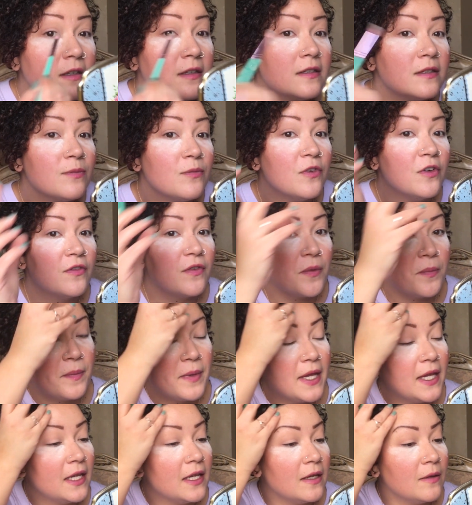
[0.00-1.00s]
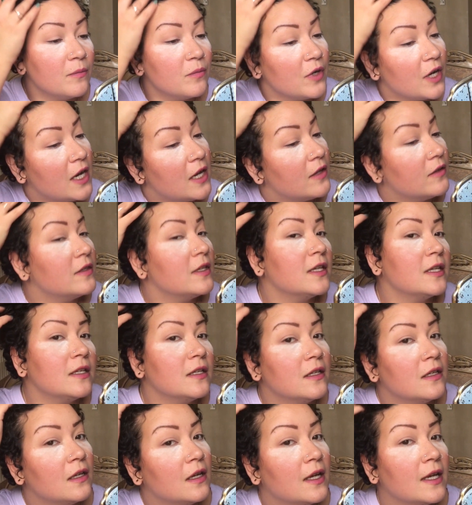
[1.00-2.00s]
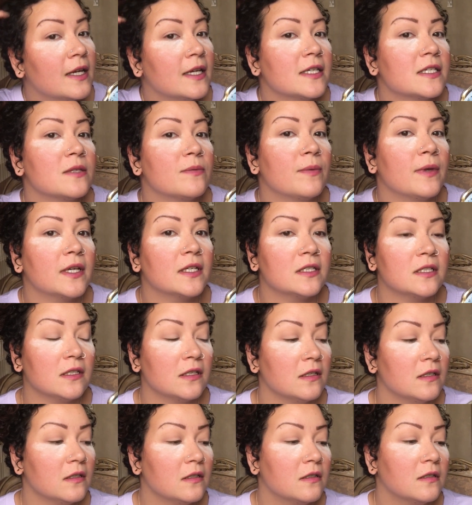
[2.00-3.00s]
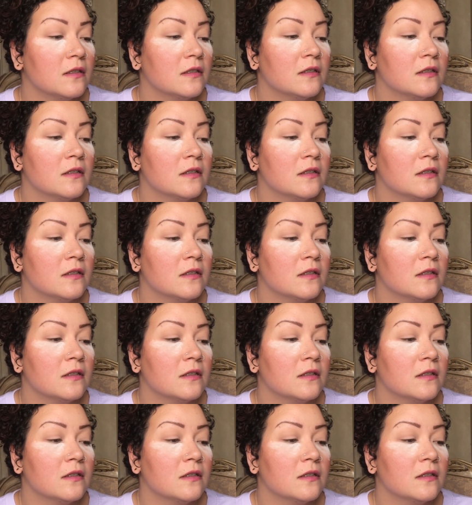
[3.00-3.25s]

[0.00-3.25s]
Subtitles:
It's more of a pinky brown than I expected.